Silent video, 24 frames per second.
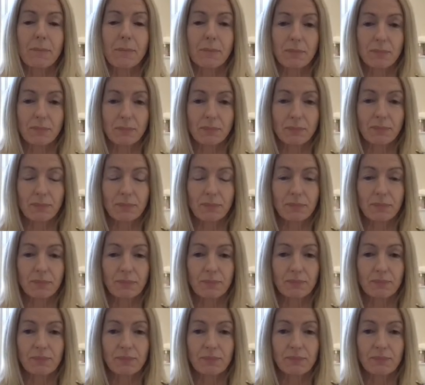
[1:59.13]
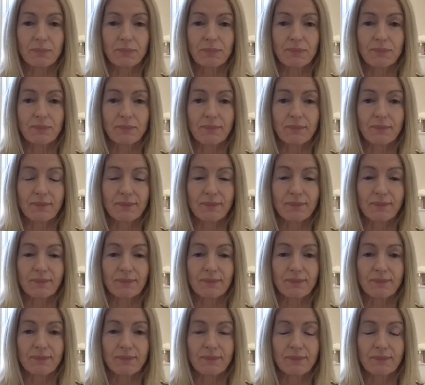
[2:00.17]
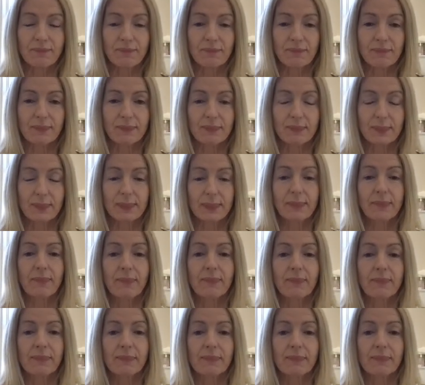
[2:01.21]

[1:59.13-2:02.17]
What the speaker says: (silent)